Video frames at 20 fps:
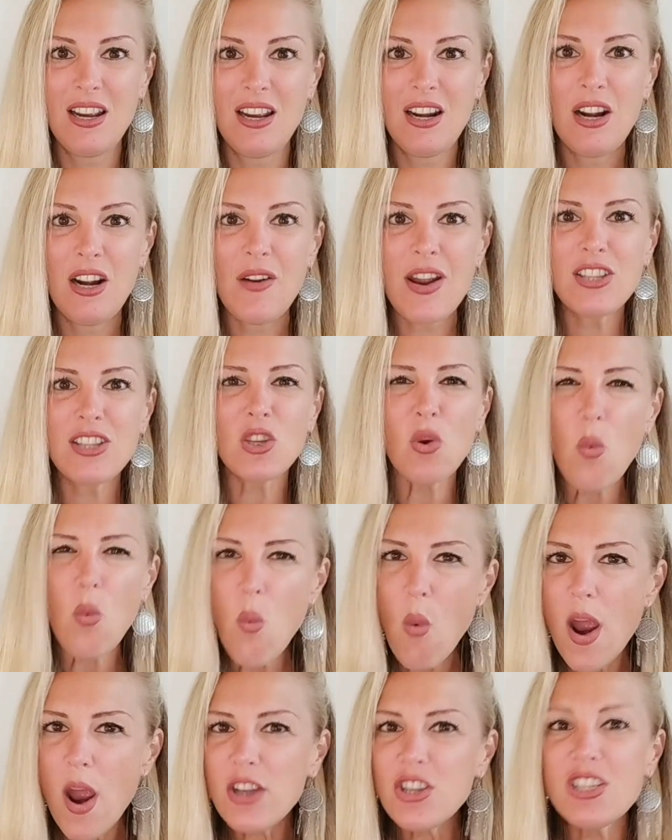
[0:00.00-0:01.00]
Right? So
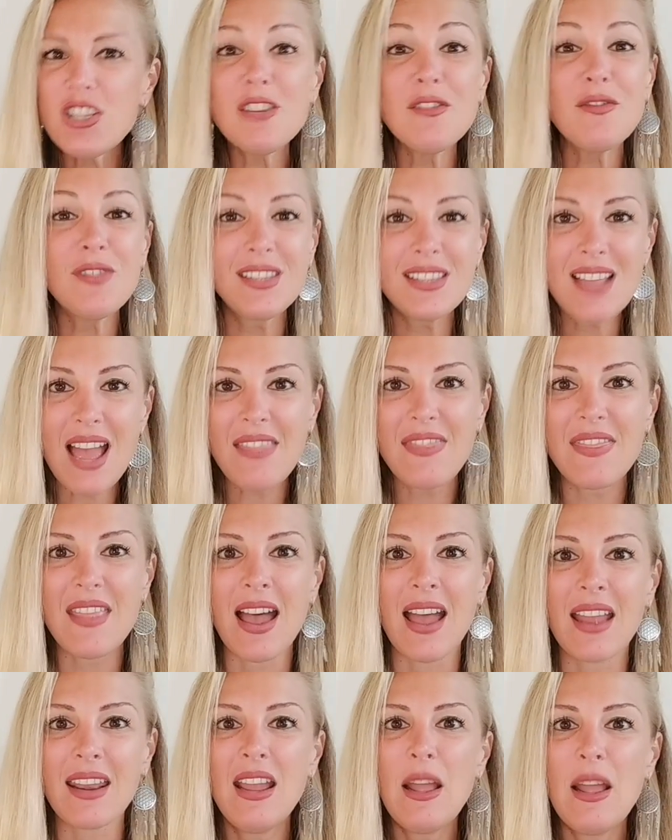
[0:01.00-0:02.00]
once you've done
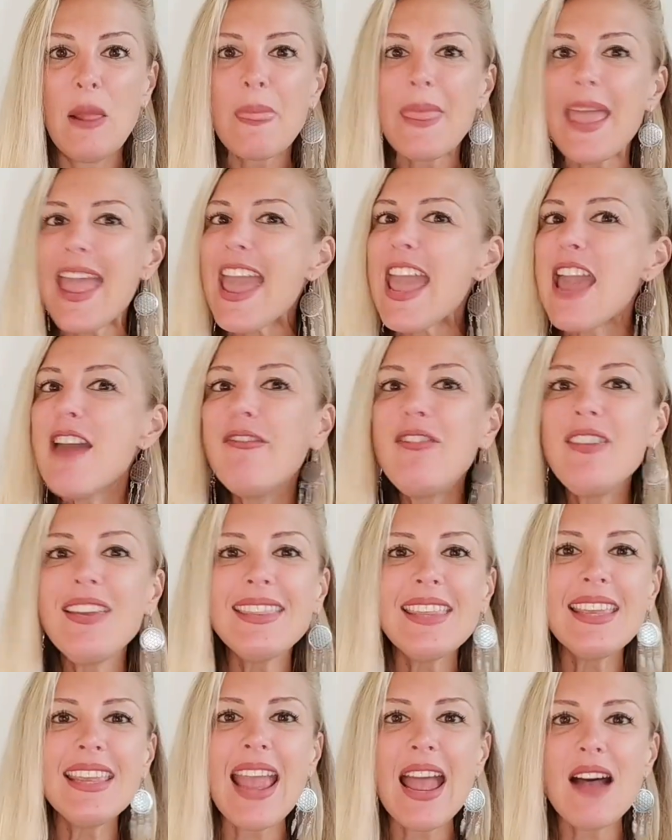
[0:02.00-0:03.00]
that,
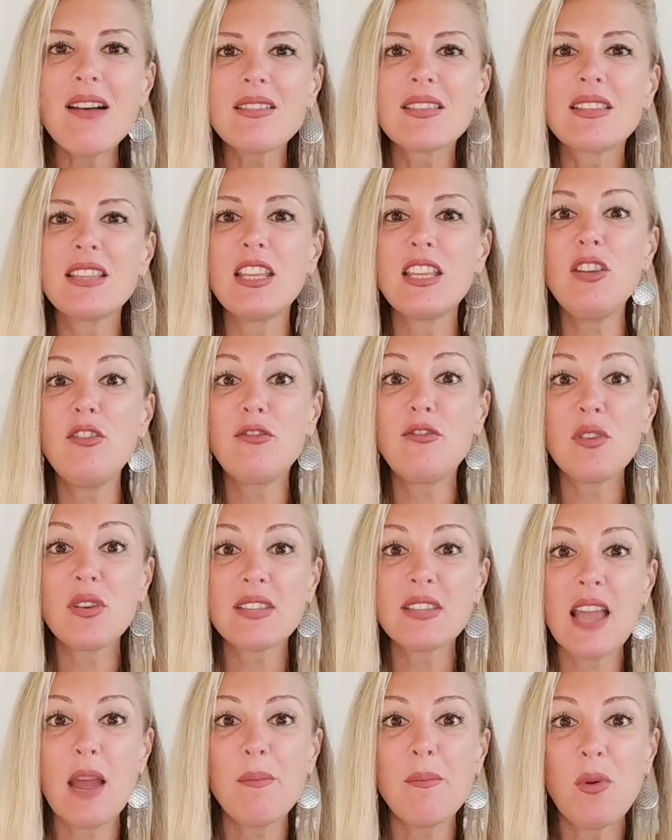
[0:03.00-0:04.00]
everything else that you, for
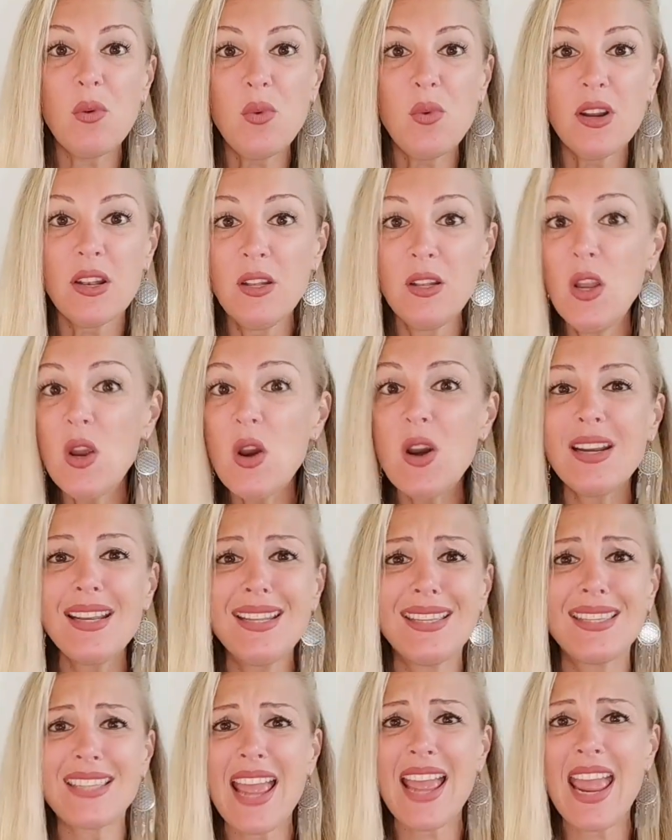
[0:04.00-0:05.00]
example, would learn in,
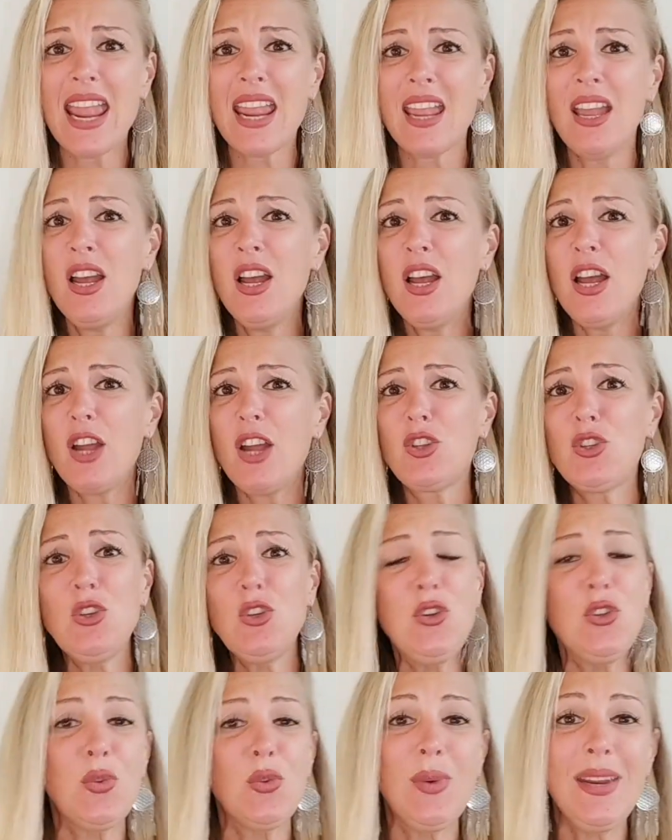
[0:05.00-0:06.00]
say, a
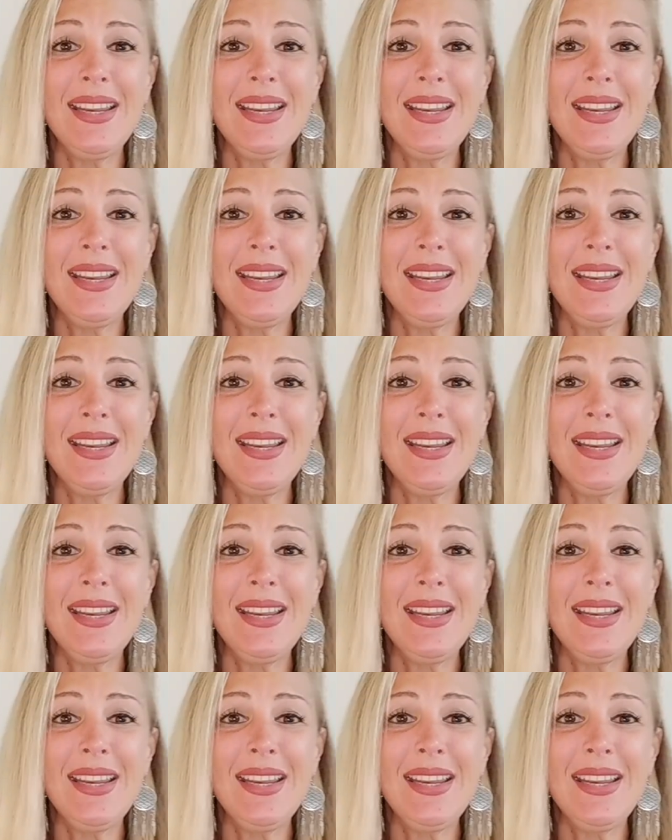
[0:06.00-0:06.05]
two, three